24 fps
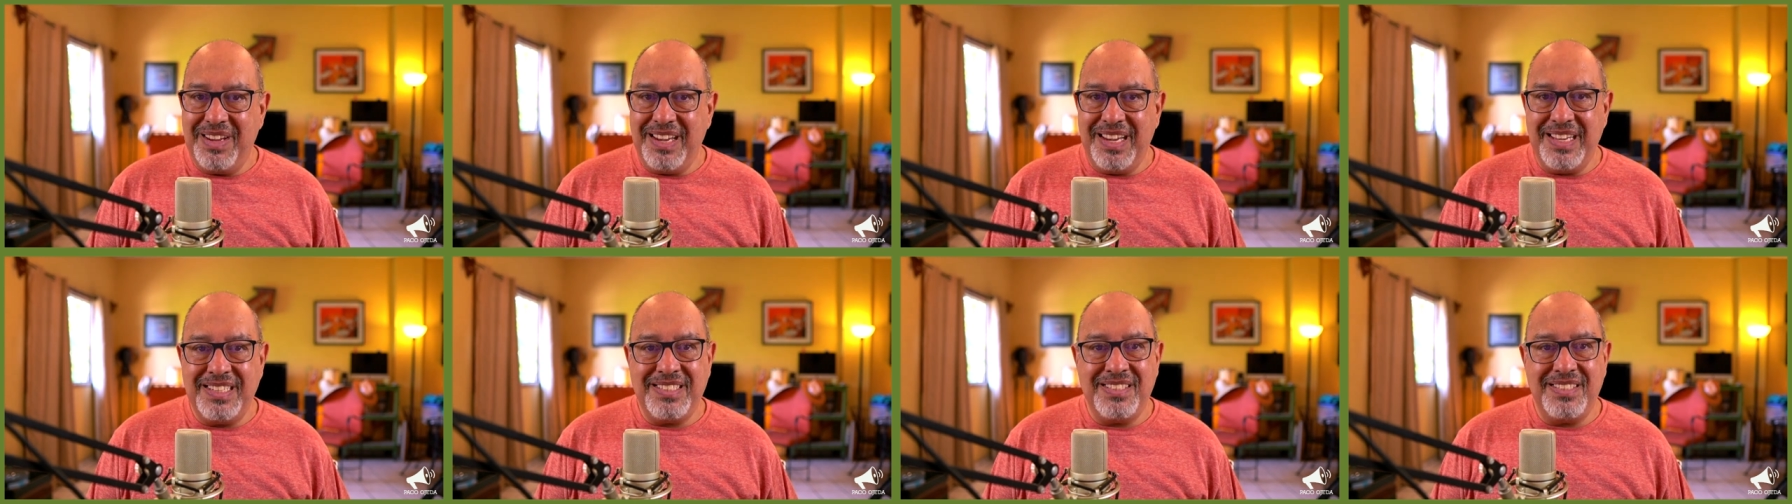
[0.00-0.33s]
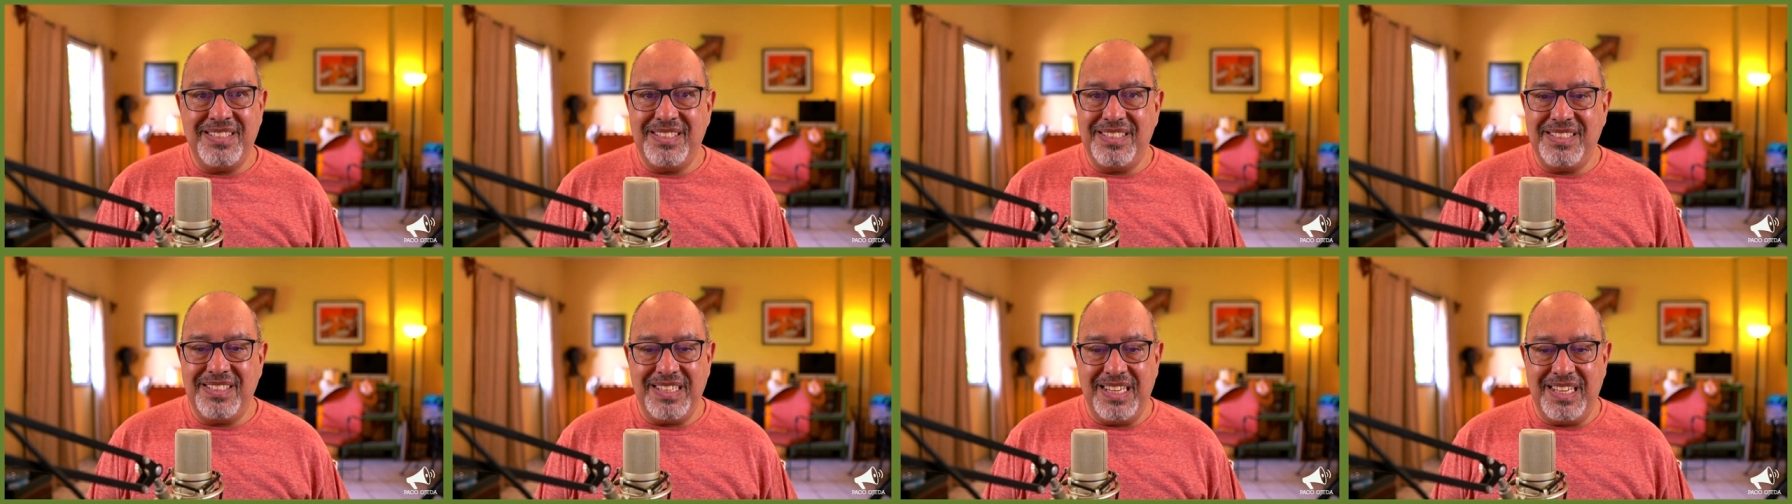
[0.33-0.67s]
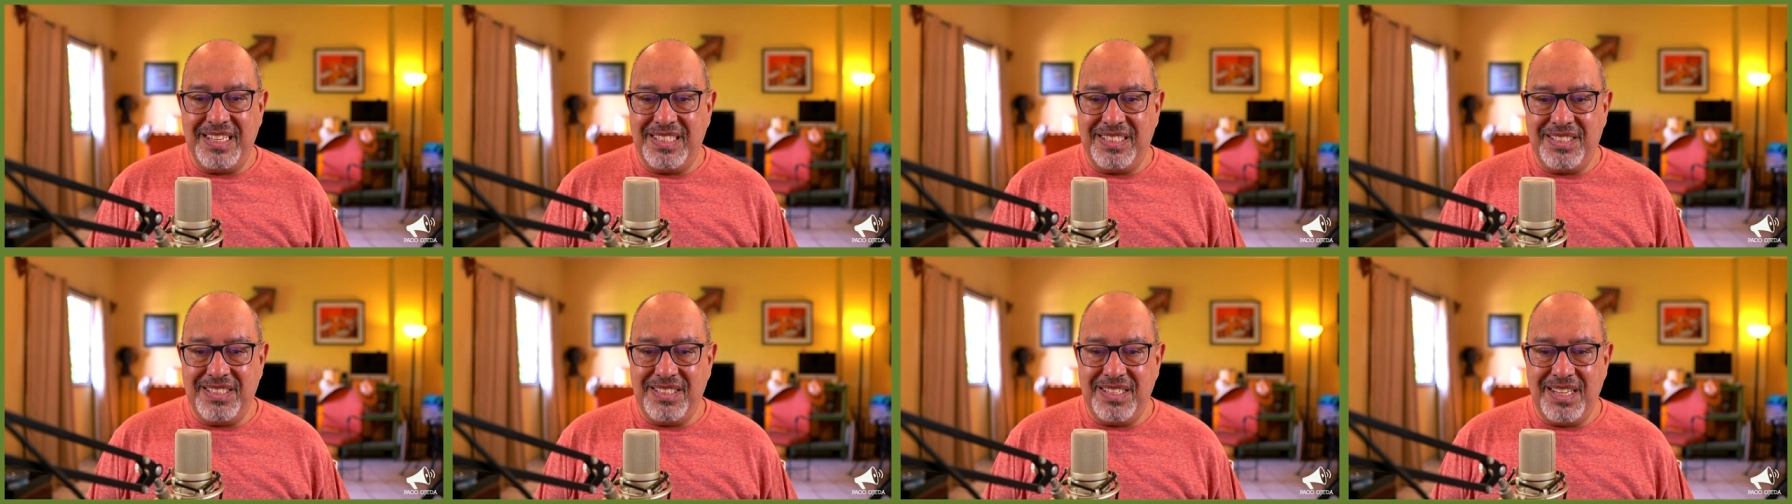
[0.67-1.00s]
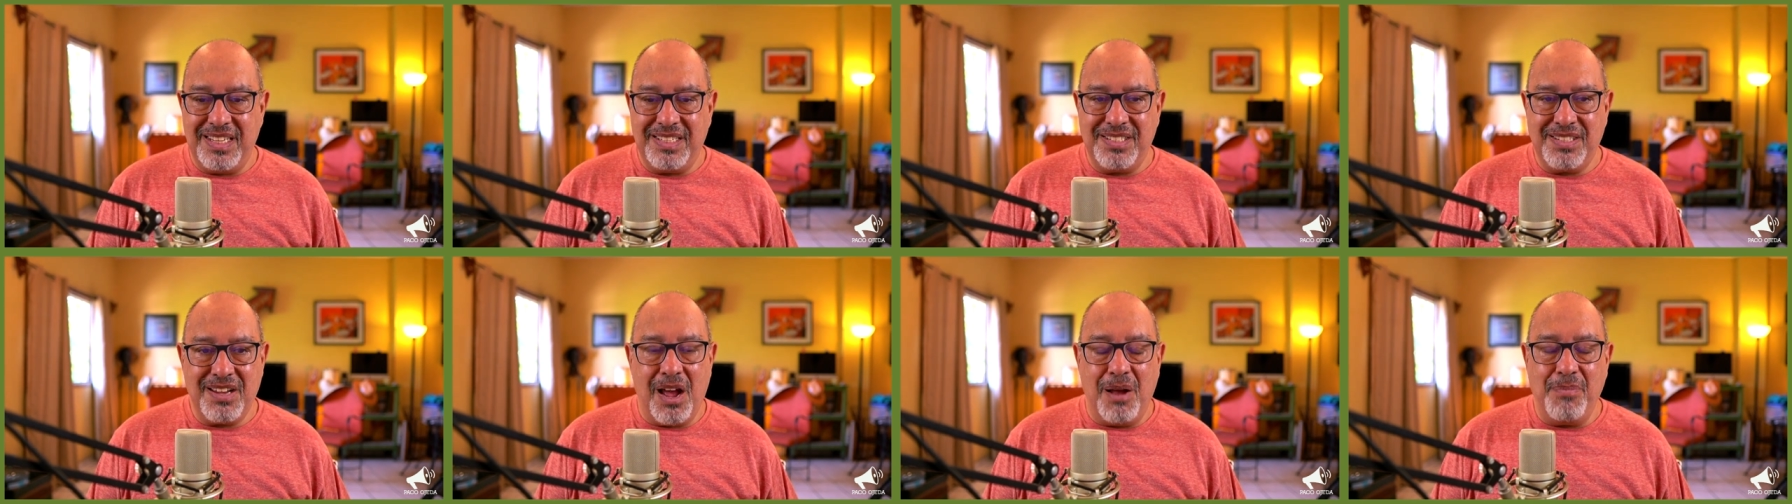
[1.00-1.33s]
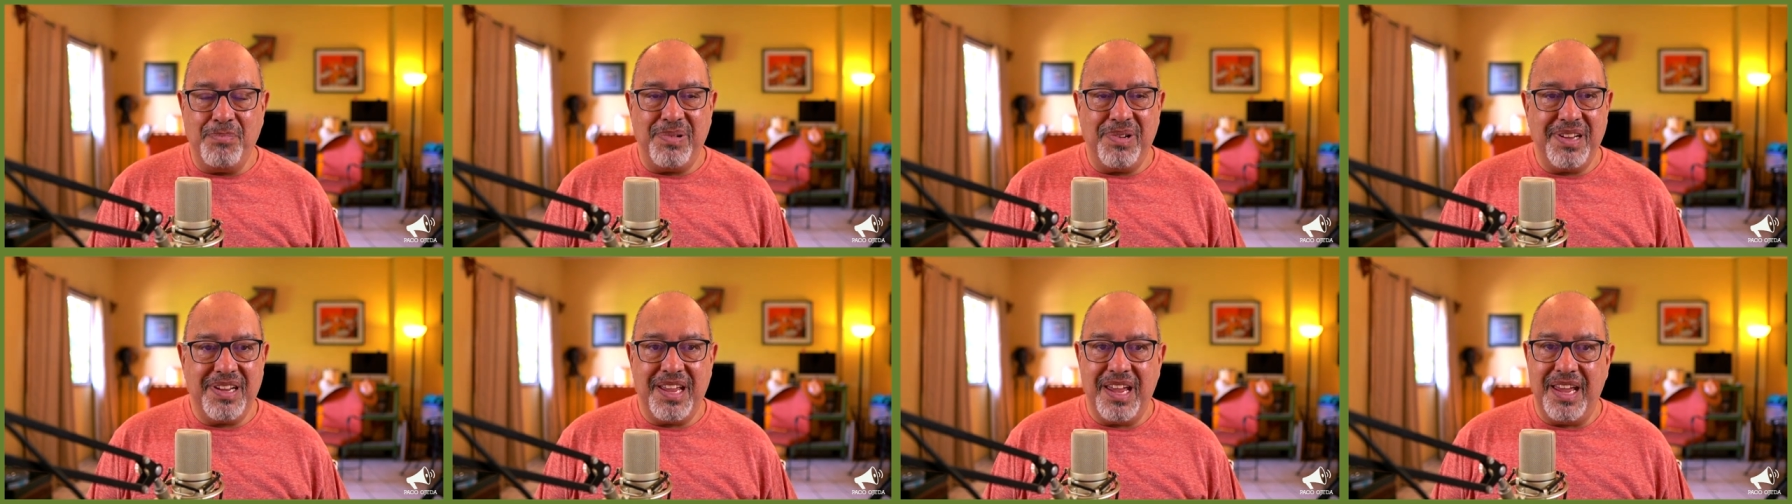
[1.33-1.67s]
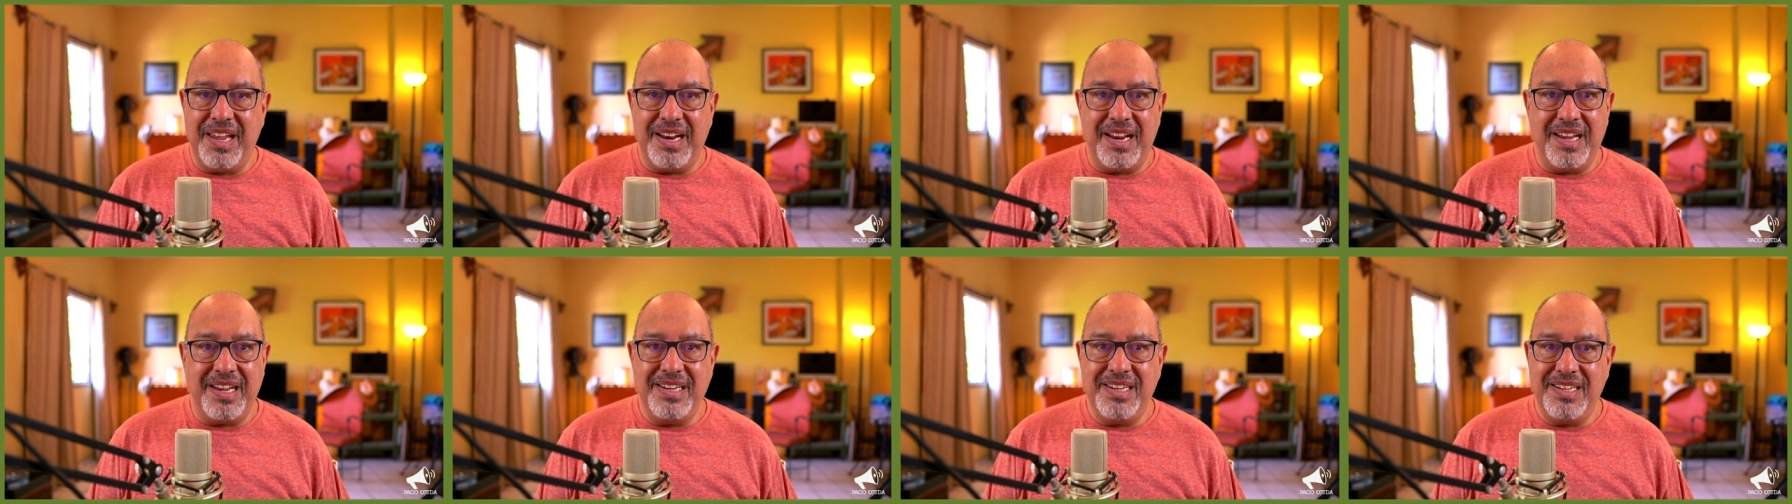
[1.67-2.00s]
it's it's it's
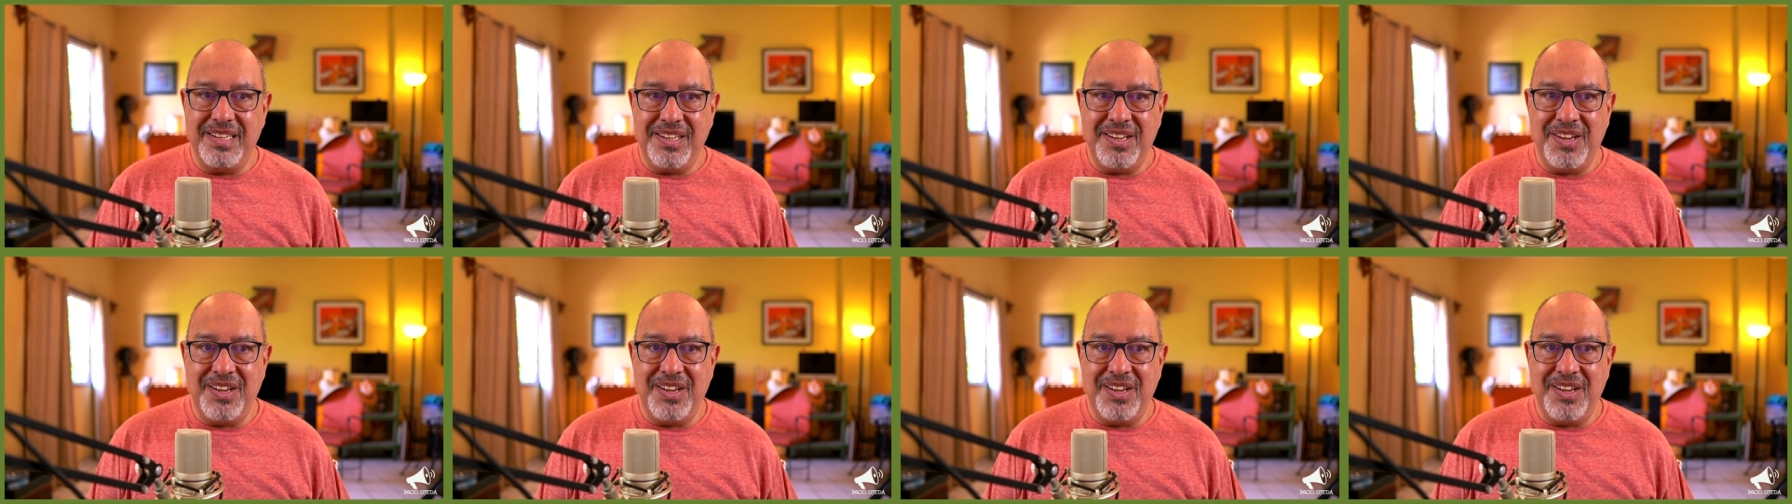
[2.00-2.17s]
complicated.